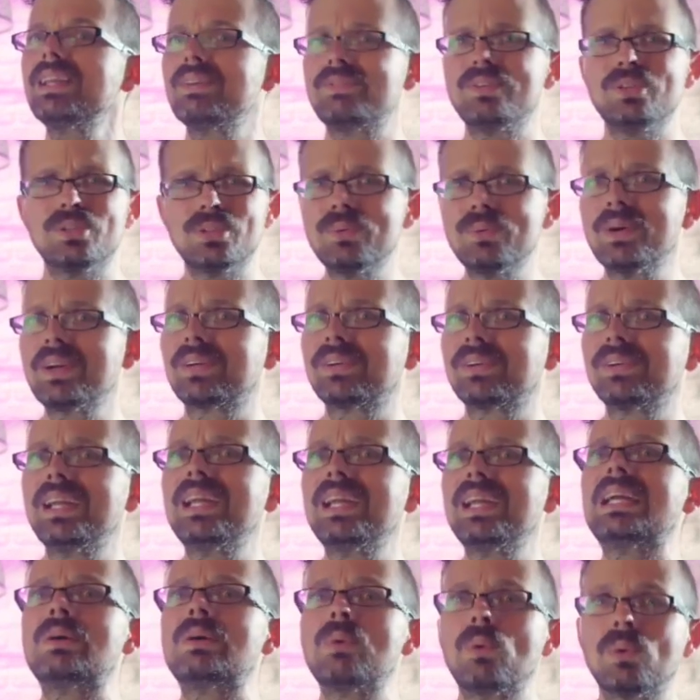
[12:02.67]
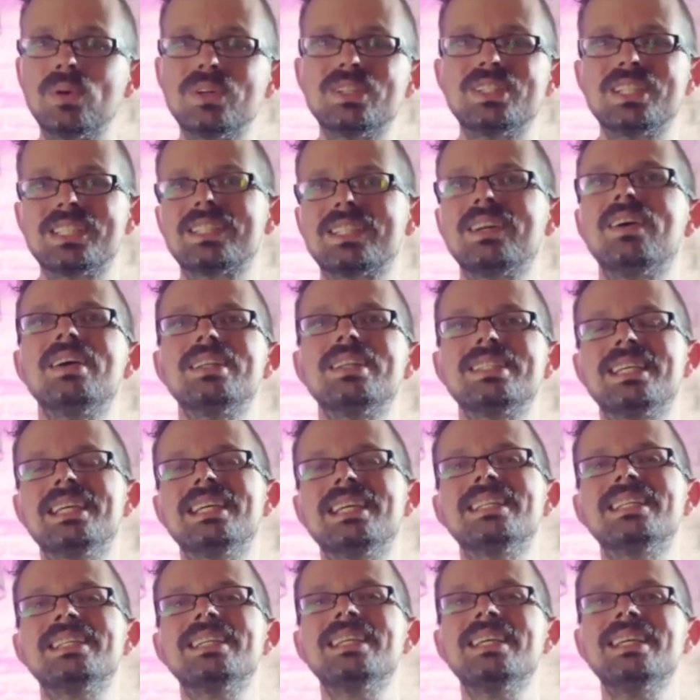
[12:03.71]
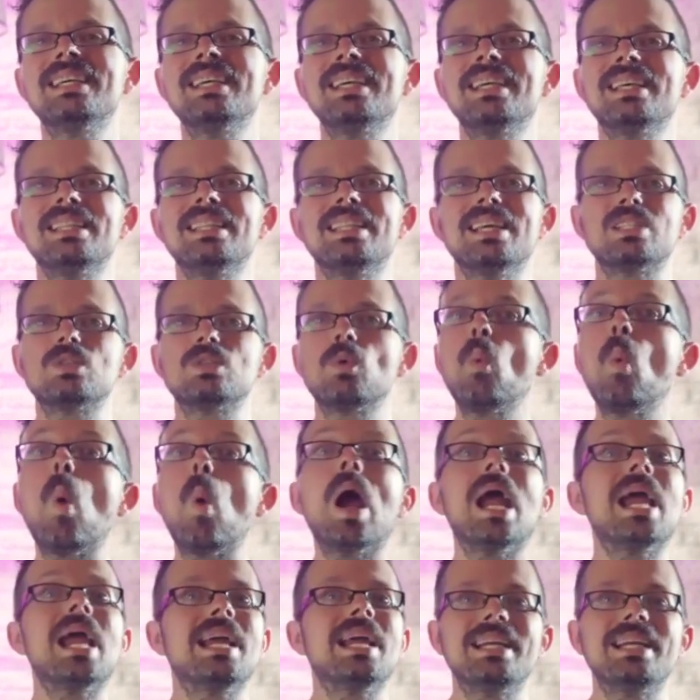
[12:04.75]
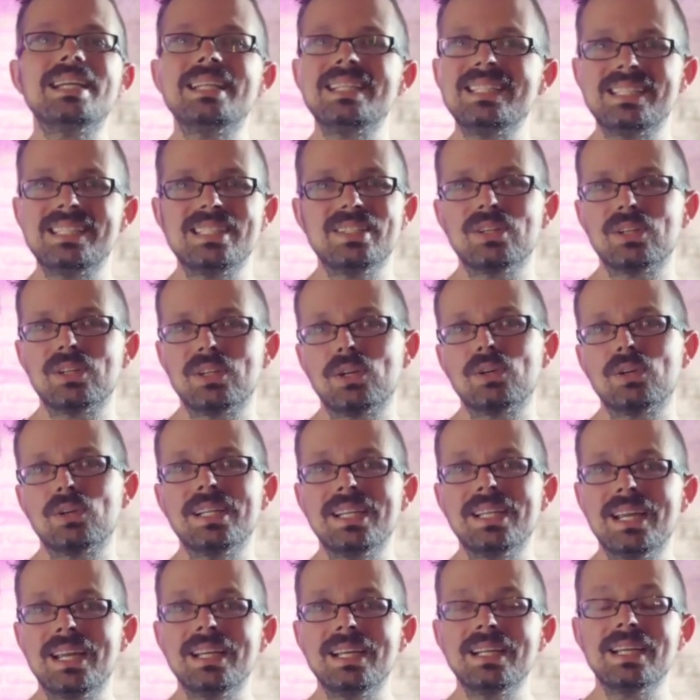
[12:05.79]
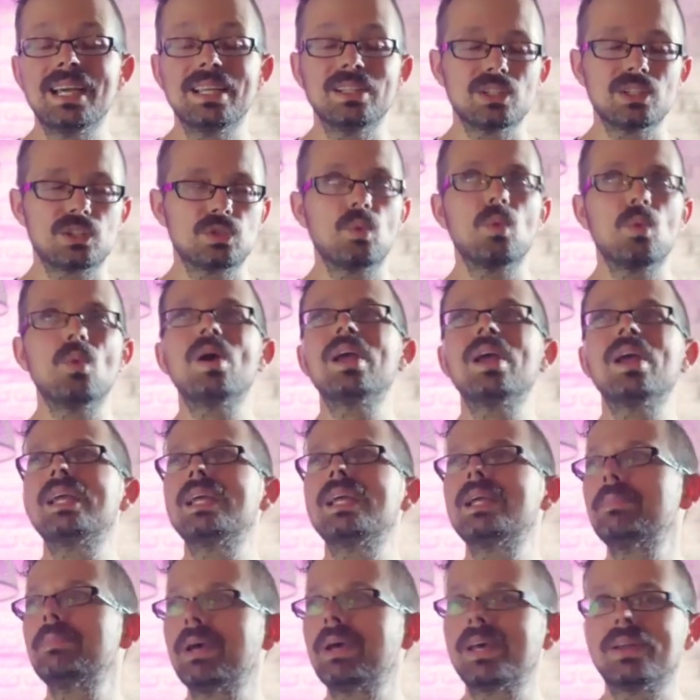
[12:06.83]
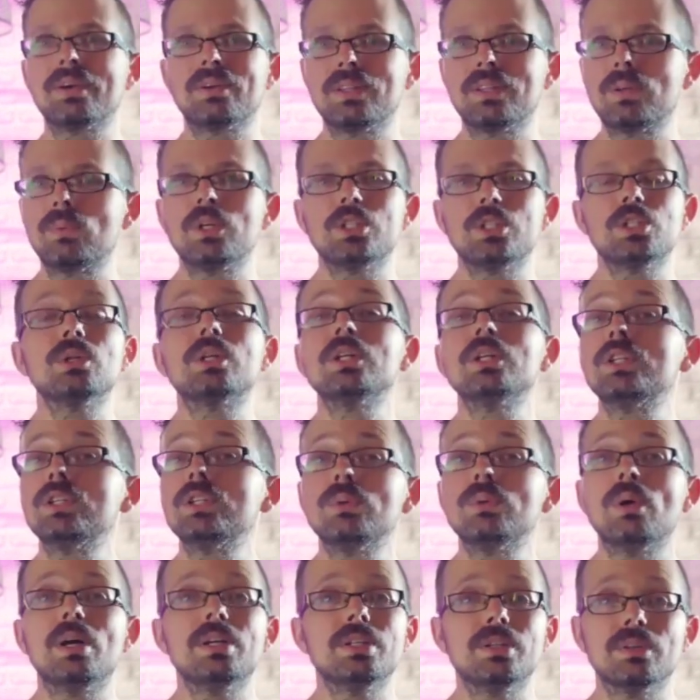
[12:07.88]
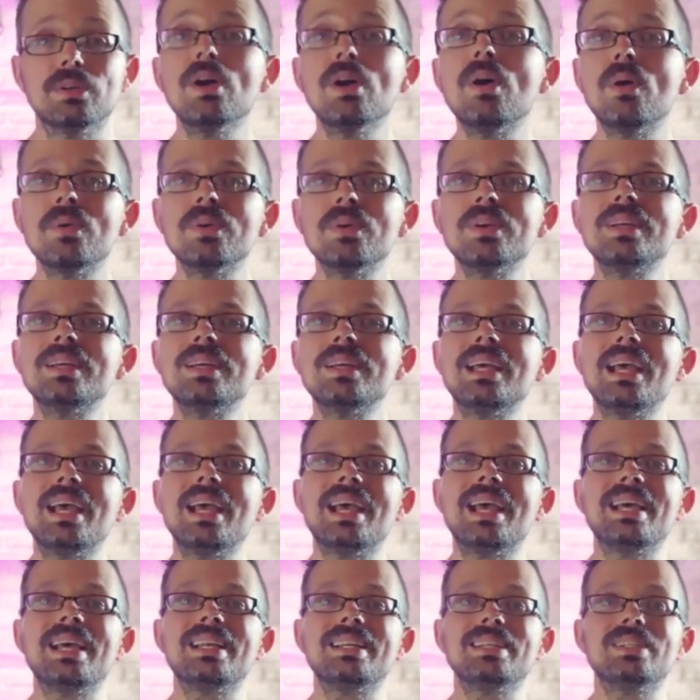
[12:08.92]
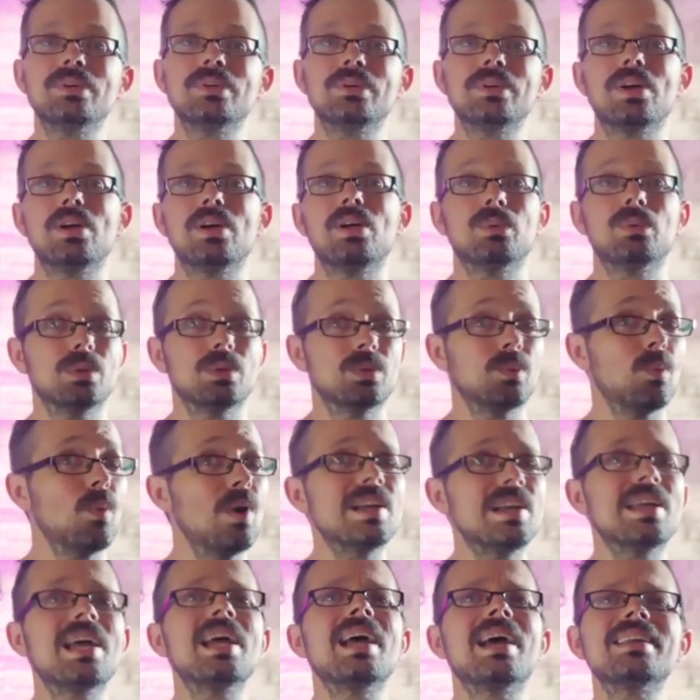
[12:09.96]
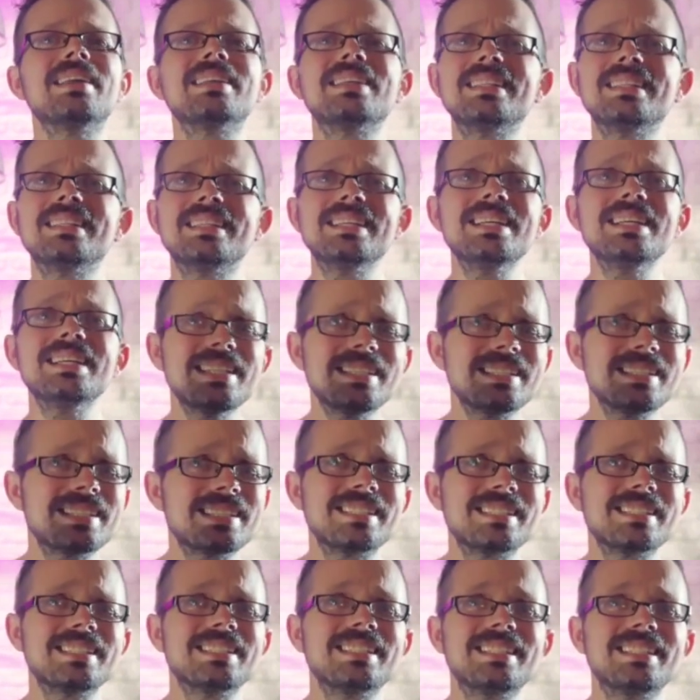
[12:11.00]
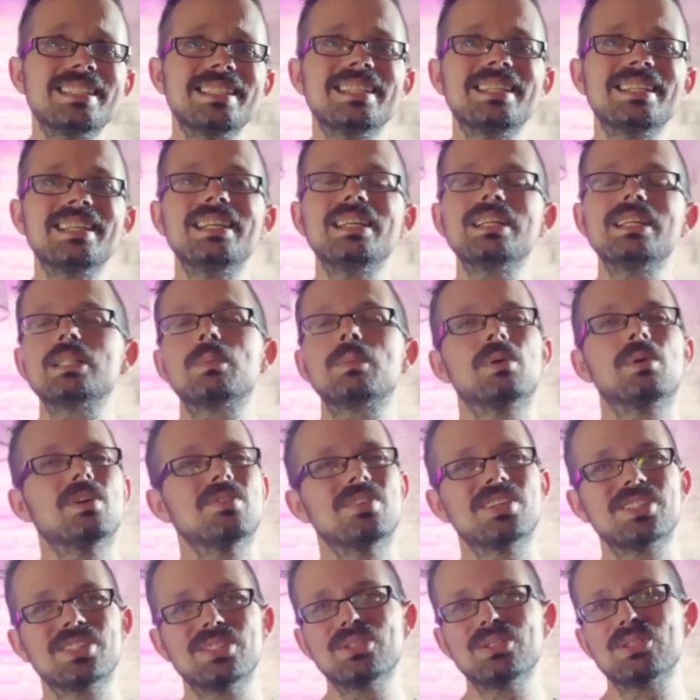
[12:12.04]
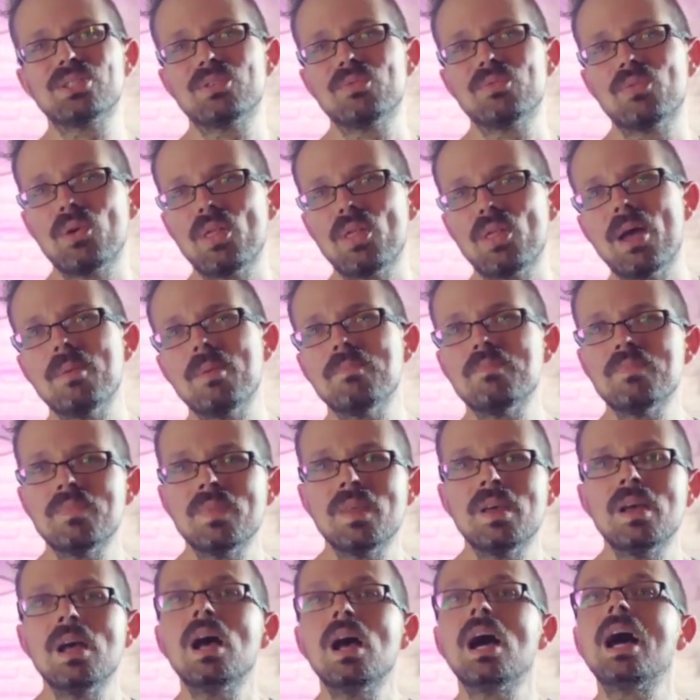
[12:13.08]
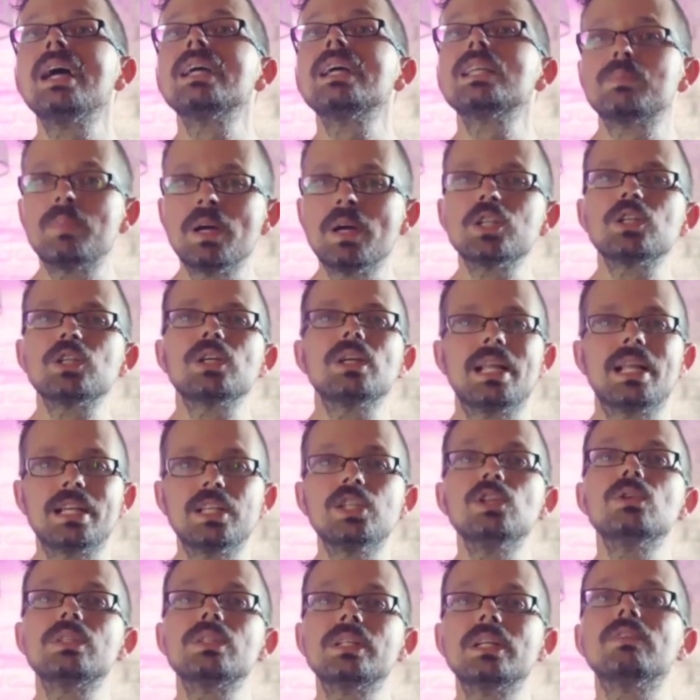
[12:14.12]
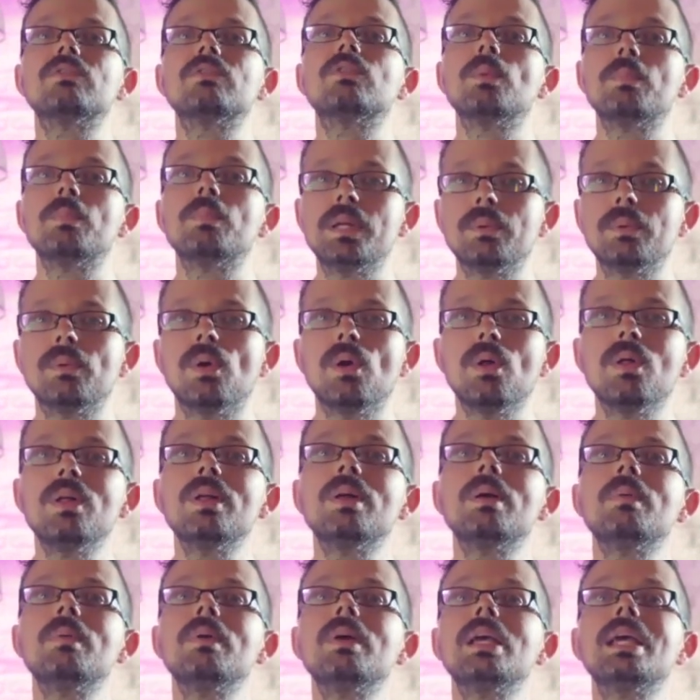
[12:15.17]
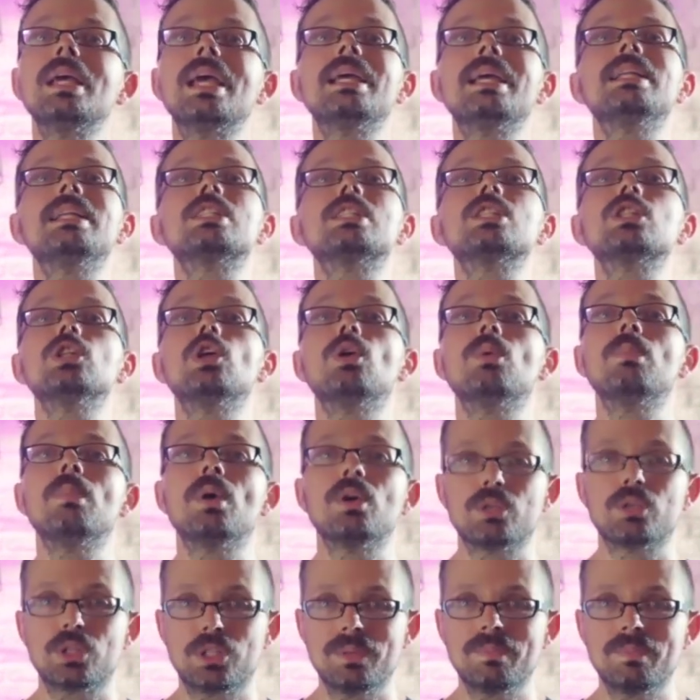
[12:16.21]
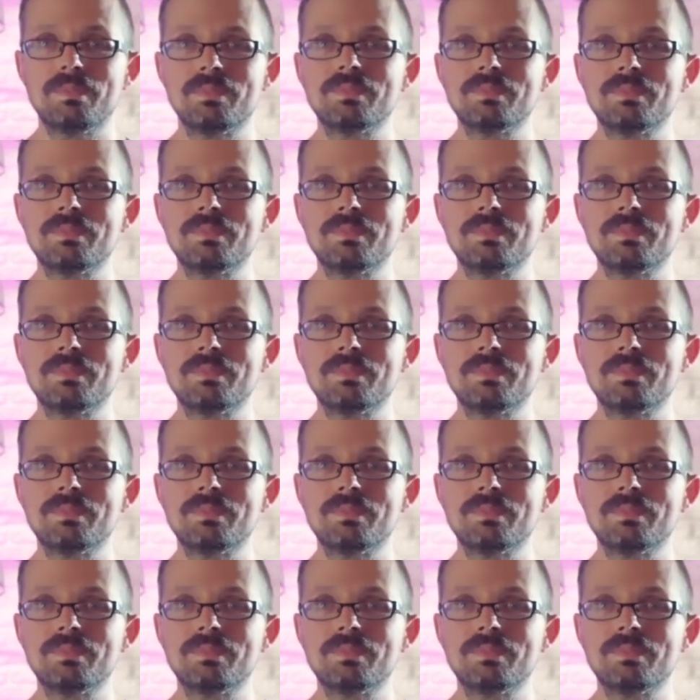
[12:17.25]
you do want to create gorgeous content that's way easier to create and looks way better than what you could do on your own and do it all with one hand, this is a perfect solution for that. I especially like using it for B-roll in slow motion.